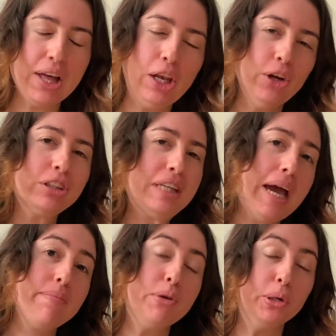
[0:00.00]
long
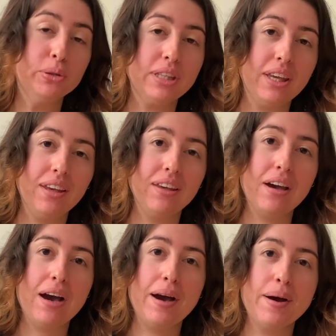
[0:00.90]
time no see.
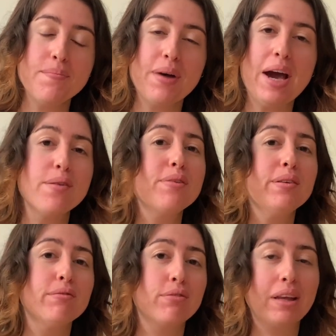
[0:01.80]
I've
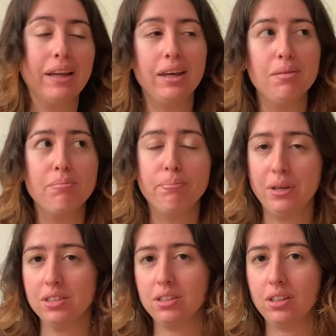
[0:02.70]
been really
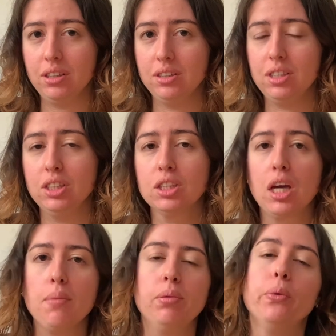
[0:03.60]
busy these
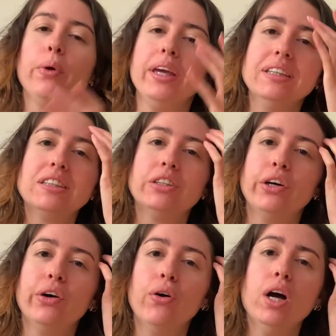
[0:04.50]
couple of weeks,
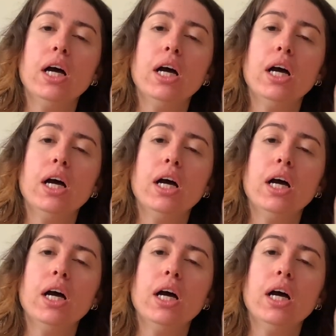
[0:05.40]
so